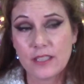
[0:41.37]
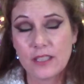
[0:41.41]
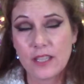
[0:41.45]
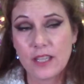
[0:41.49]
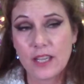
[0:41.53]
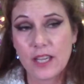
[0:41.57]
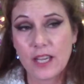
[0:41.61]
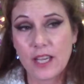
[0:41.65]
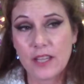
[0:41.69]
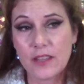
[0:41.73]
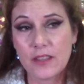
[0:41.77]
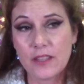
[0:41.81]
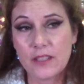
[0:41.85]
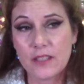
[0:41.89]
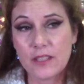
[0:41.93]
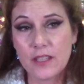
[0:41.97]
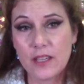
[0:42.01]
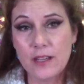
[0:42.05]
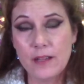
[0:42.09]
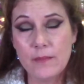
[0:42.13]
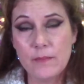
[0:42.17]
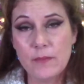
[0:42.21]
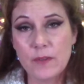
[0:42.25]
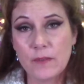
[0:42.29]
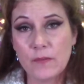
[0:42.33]
At the
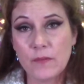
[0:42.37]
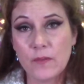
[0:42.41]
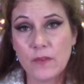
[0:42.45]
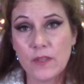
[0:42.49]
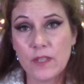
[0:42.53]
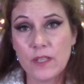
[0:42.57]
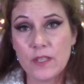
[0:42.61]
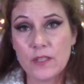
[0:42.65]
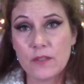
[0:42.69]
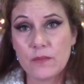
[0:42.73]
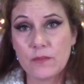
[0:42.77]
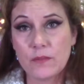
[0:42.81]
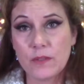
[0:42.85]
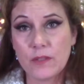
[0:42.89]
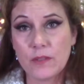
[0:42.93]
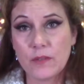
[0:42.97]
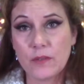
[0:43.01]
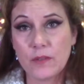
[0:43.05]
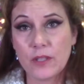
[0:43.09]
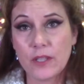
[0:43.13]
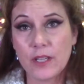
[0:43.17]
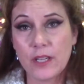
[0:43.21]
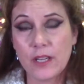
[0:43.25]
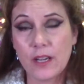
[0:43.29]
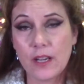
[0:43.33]
time of this
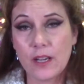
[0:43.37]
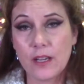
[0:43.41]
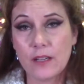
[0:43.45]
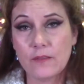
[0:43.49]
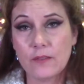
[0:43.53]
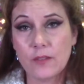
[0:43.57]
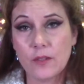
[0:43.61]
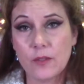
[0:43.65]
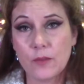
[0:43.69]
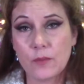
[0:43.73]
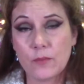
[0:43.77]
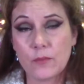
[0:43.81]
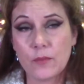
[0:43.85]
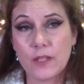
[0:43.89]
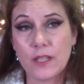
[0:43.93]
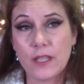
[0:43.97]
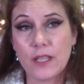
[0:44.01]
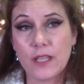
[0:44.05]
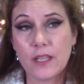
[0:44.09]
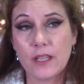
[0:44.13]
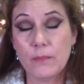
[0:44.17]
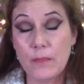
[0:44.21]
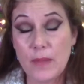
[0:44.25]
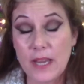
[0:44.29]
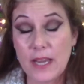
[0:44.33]
recording, I've
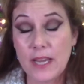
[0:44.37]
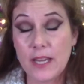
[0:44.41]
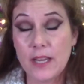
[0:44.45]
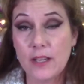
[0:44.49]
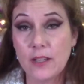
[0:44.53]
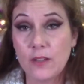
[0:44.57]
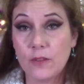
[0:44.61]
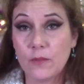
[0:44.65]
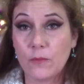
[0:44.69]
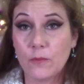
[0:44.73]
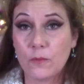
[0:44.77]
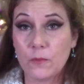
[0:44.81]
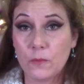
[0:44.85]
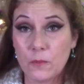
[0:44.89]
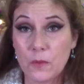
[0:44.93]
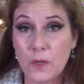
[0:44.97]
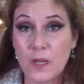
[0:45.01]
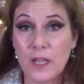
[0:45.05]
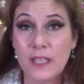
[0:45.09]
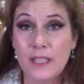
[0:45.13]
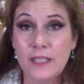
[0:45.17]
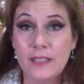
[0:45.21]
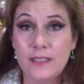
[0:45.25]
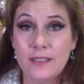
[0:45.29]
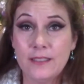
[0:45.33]
only made
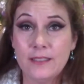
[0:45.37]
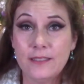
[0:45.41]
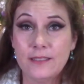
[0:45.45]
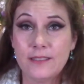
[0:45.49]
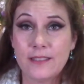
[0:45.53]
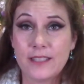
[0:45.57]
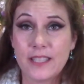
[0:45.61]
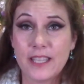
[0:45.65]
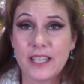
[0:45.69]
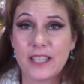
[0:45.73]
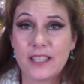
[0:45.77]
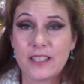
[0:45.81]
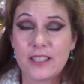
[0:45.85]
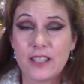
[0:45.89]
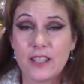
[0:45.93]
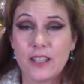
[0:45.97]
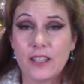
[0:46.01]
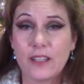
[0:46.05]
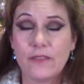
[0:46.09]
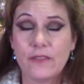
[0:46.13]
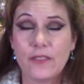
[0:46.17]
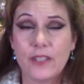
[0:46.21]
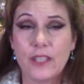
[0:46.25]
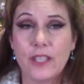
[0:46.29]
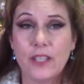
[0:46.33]
one
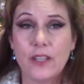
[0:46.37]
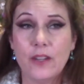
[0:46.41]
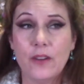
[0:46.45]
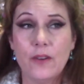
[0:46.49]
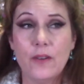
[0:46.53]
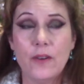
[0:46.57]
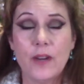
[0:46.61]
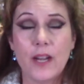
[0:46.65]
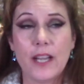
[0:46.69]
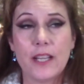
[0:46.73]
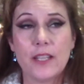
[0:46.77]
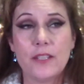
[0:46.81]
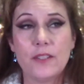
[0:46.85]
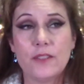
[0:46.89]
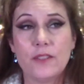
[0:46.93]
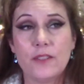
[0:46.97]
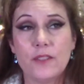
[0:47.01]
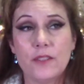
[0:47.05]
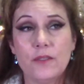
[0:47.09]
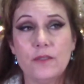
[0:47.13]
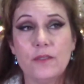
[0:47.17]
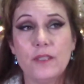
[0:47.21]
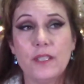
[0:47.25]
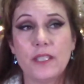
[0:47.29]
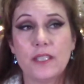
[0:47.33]
TikTok video. I
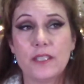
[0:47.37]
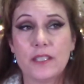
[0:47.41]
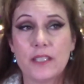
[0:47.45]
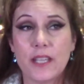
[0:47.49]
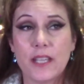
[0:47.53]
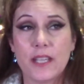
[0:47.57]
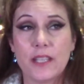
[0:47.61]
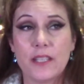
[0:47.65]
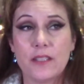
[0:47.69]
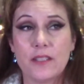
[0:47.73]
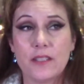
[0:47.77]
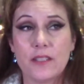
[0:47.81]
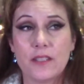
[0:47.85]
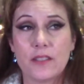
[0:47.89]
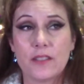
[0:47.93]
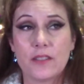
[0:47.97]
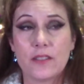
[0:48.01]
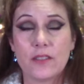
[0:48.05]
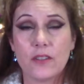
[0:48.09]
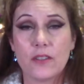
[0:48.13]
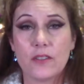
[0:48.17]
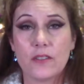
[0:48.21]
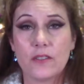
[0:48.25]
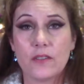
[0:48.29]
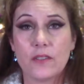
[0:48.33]
do intend to
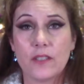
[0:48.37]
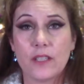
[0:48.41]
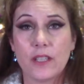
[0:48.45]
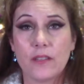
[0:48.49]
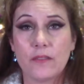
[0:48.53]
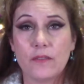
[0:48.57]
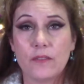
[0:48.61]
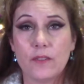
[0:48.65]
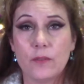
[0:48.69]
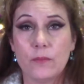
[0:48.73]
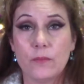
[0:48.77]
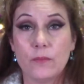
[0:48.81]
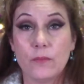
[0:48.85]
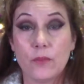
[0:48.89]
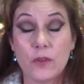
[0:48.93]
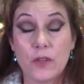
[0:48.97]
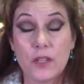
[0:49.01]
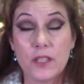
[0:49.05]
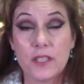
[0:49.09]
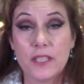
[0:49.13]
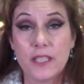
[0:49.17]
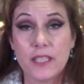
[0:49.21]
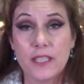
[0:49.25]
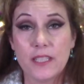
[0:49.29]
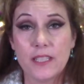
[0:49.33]
start doing a few
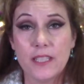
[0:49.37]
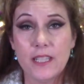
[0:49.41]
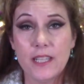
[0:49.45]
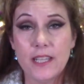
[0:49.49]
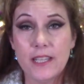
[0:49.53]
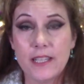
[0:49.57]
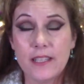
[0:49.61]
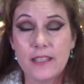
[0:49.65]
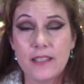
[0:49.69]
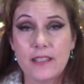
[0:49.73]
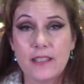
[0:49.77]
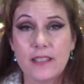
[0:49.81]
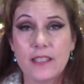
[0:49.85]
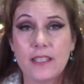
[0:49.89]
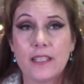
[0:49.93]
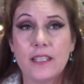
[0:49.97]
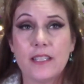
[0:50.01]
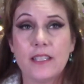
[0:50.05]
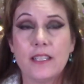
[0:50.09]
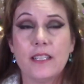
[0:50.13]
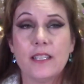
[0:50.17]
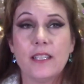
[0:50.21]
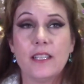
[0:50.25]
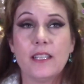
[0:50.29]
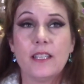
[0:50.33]
more TikToks
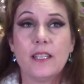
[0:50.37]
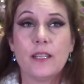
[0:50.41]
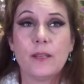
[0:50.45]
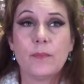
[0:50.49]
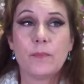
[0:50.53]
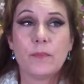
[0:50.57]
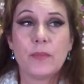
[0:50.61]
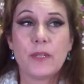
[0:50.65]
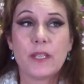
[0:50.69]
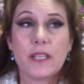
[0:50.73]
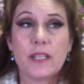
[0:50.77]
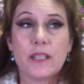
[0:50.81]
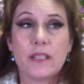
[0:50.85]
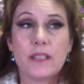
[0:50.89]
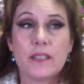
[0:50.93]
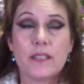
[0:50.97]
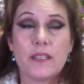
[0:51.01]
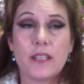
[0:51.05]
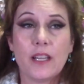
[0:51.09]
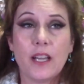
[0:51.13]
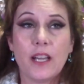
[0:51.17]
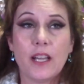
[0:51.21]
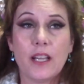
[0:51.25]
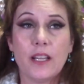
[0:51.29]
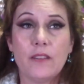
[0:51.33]

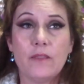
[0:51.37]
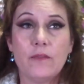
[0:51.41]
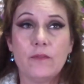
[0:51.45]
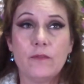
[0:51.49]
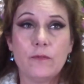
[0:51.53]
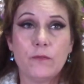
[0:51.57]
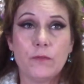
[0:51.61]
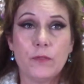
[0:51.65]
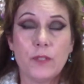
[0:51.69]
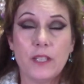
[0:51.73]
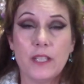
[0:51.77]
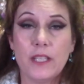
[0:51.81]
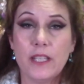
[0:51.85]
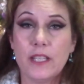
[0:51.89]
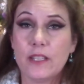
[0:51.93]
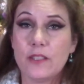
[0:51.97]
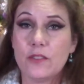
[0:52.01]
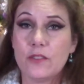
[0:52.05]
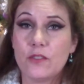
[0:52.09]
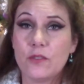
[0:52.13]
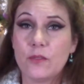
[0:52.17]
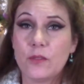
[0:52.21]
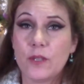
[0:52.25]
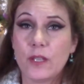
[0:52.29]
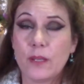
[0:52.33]
because I really
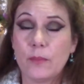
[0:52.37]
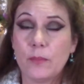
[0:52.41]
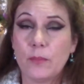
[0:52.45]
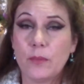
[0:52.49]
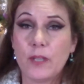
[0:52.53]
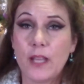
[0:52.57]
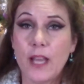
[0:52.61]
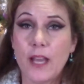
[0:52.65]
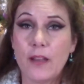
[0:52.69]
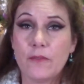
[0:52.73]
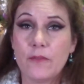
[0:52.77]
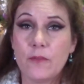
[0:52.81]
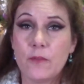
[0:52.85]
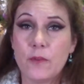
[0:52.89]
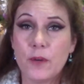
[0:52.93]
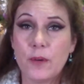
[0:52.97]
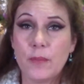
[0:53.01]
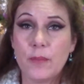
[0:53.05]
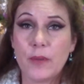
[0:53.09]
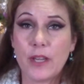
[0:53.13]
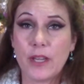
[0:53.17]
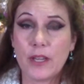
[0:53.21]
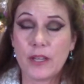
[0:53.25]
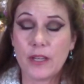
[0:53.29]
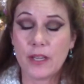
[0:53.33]
enjoy the
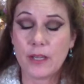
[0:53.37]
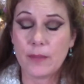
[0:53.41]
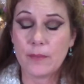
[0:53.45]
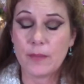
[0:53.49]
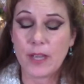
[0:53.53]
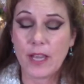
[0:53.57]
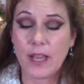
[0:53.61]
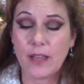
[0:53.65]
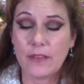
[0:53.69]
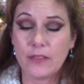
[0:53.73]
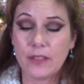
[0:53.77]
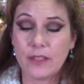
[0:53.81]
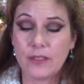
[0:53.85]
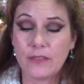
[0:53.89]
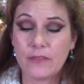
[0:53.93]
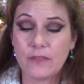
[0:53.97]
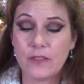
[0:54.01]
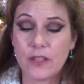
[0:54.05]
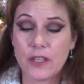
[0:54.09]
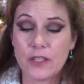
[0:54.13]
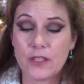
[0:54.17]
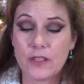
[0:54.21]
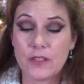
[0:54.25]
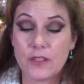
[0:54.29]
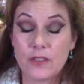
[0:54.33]
platform and I'm having
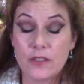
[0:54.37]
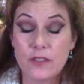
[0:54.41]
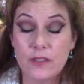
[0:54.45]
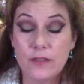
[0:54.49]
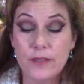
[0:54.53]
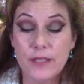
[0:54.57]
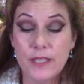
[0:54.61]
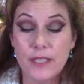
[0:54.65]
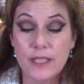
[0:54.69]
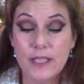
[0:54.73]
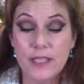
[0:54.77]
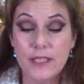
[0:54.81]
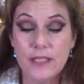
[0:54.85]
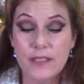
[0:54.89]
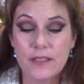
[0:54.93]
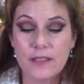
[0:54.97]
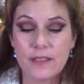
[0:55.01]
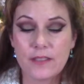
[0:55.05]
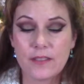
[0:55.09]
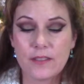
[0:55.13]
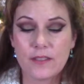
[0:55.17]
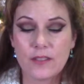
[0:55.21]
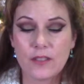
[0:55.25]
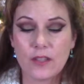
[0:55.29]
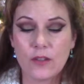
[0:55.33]
fun doing it.
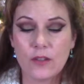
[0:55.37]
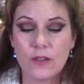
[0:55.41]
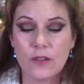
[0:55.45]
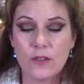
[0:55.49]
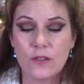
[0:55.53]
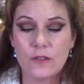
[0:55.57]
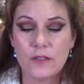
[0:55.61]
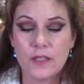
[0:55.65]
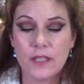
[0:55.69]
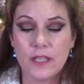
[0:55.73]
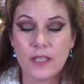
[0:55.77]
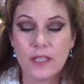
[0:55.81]
So